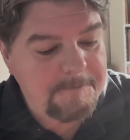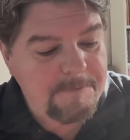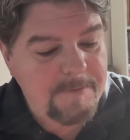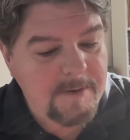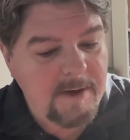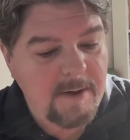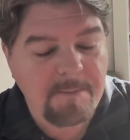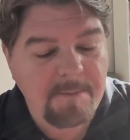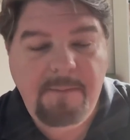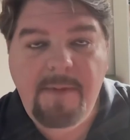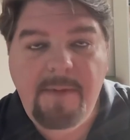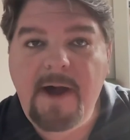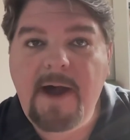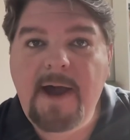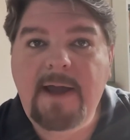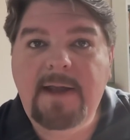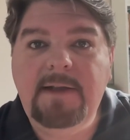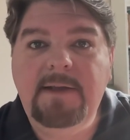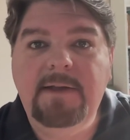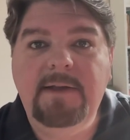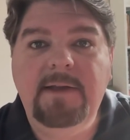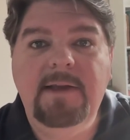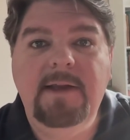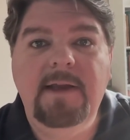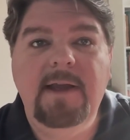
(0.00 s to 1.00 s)
But
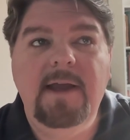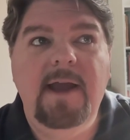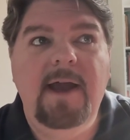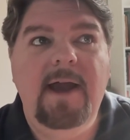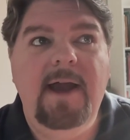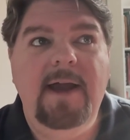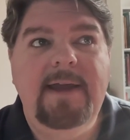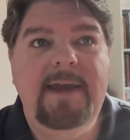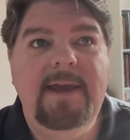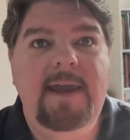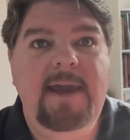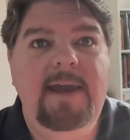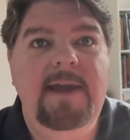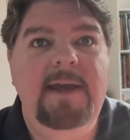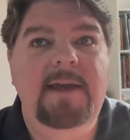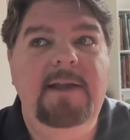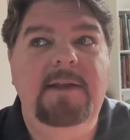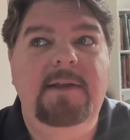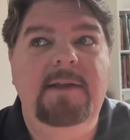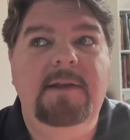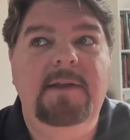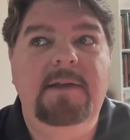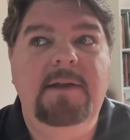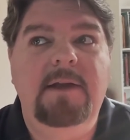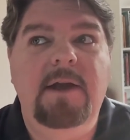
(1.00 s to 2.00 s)
I can't
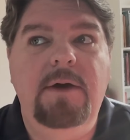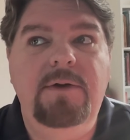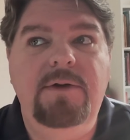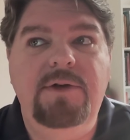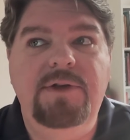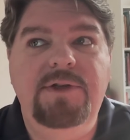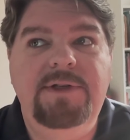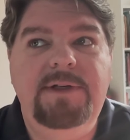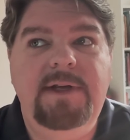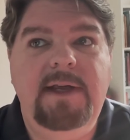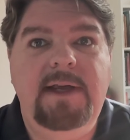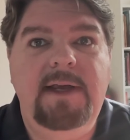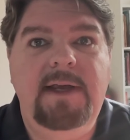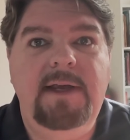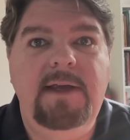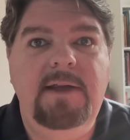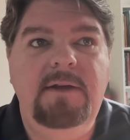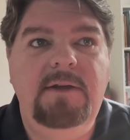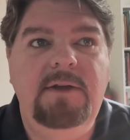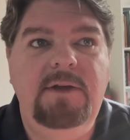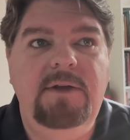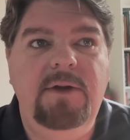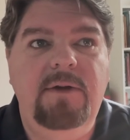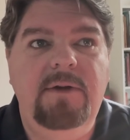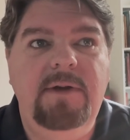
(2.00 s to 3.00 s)
understand,
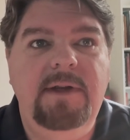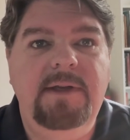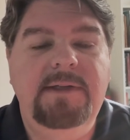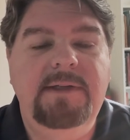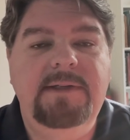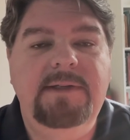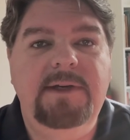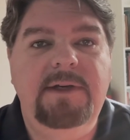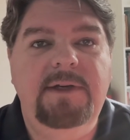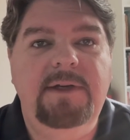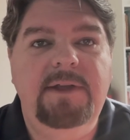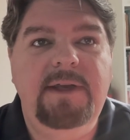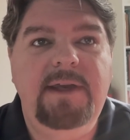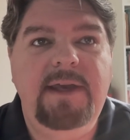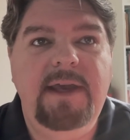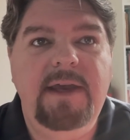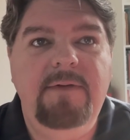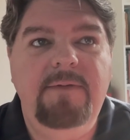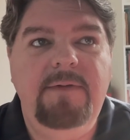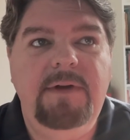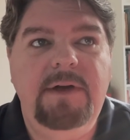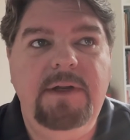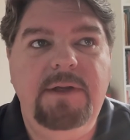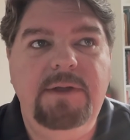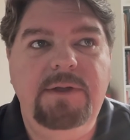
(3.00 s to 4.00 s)
necessarily
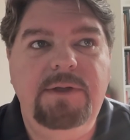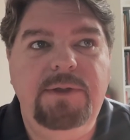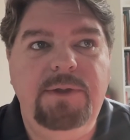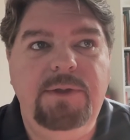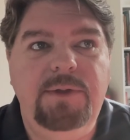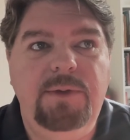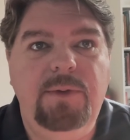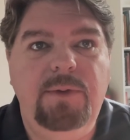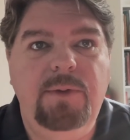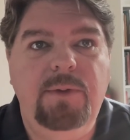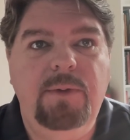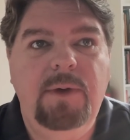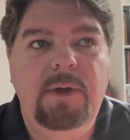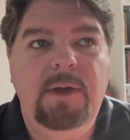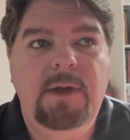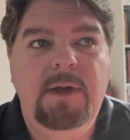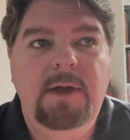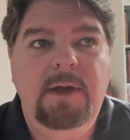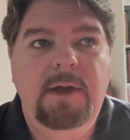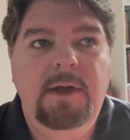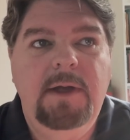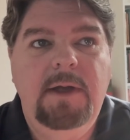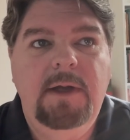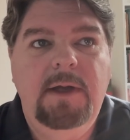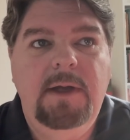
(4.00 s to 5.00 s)
giving it to,
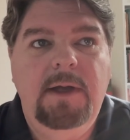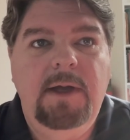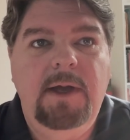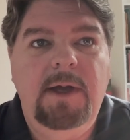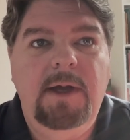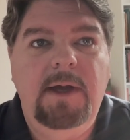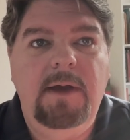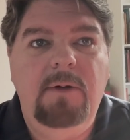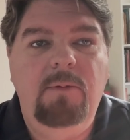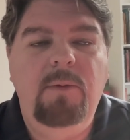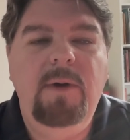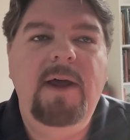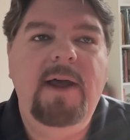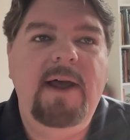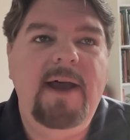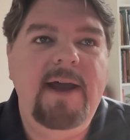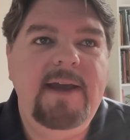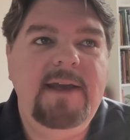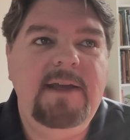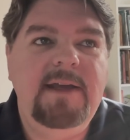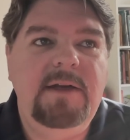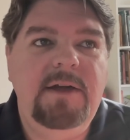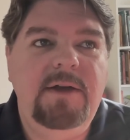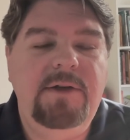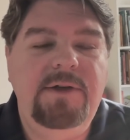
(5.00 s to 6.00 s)
well, I
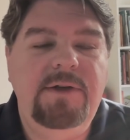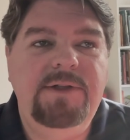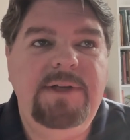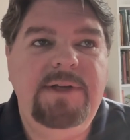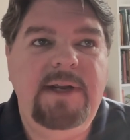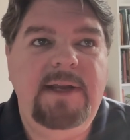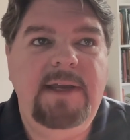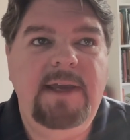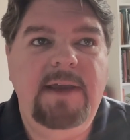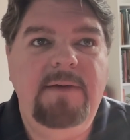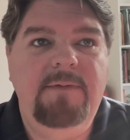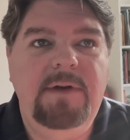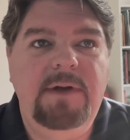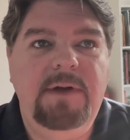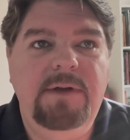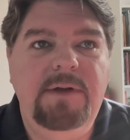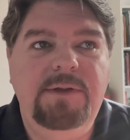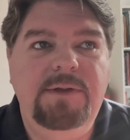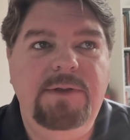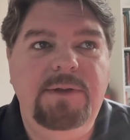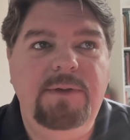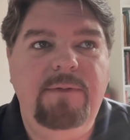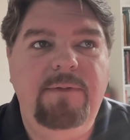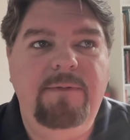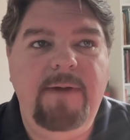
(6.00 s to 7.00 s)
can understand giving it
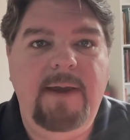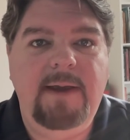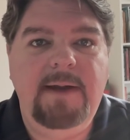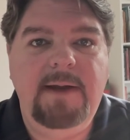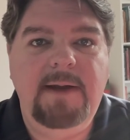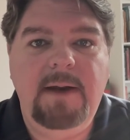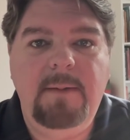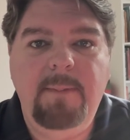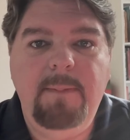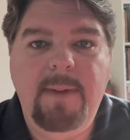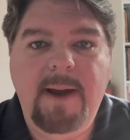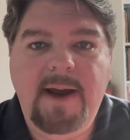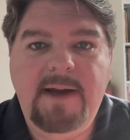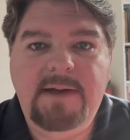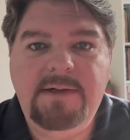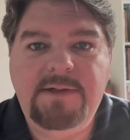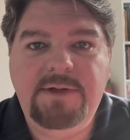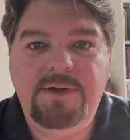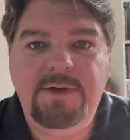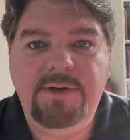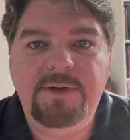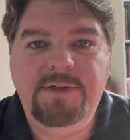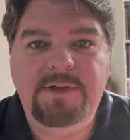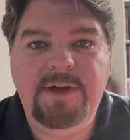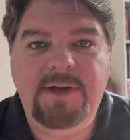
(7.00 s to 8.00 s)
to fan
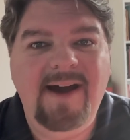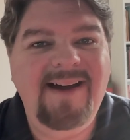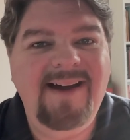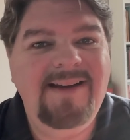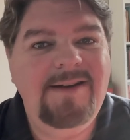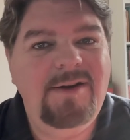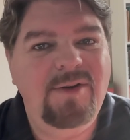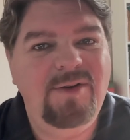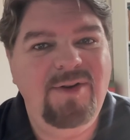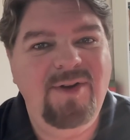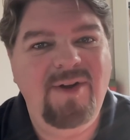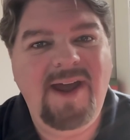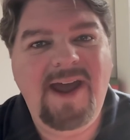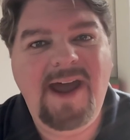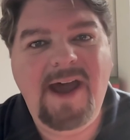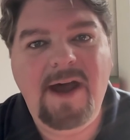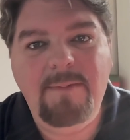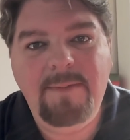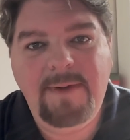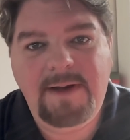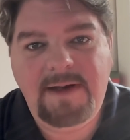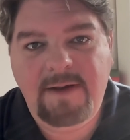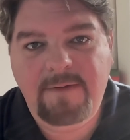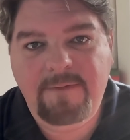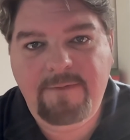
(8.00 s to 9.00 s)
ambassadors. Now, I don't know how
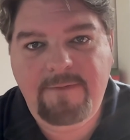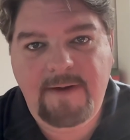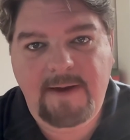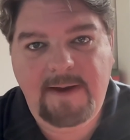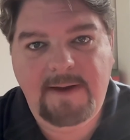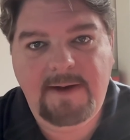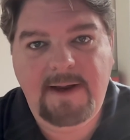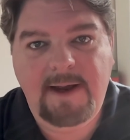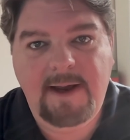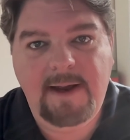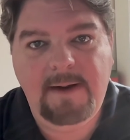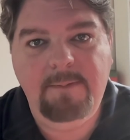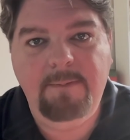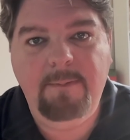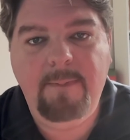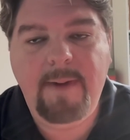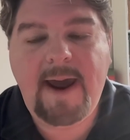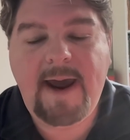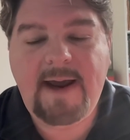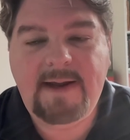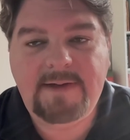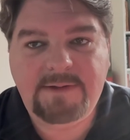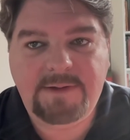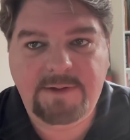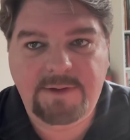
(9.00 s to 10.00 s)
many fan
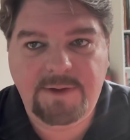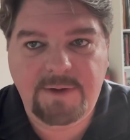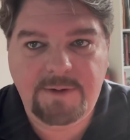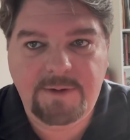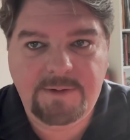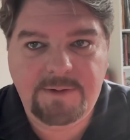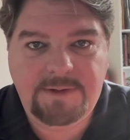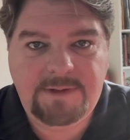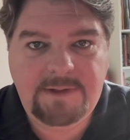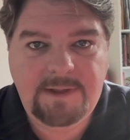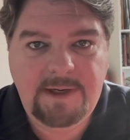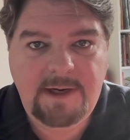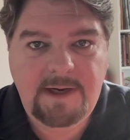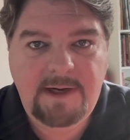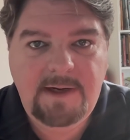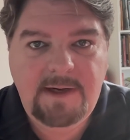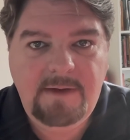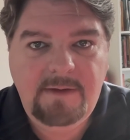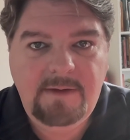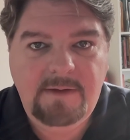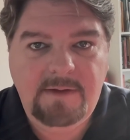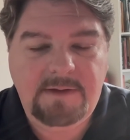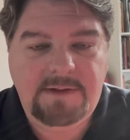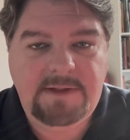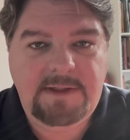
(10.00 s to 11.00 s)
ambassadors
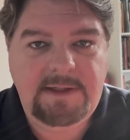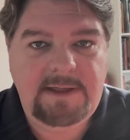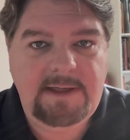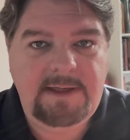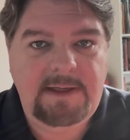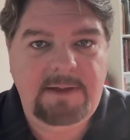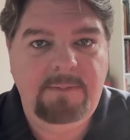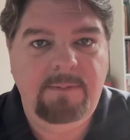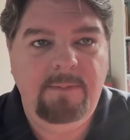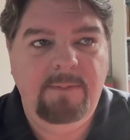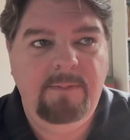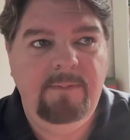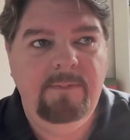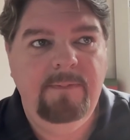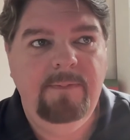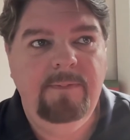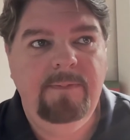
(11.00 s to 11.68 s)
the team